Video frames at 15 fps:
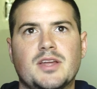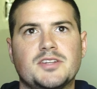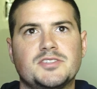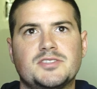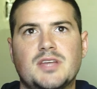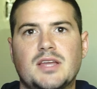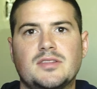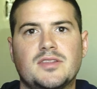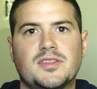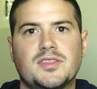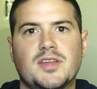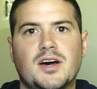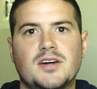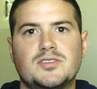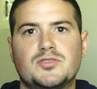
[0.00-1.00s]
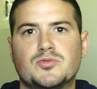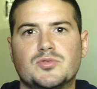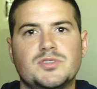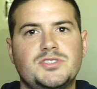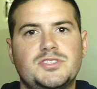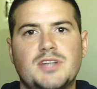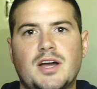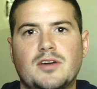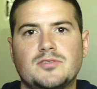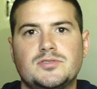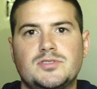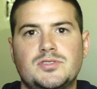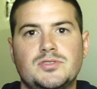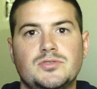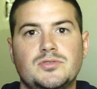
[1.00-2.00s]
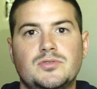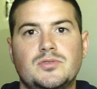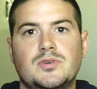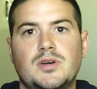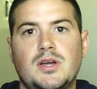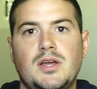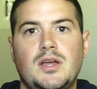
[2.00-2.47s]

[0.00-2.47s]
I just had the thought to reach out to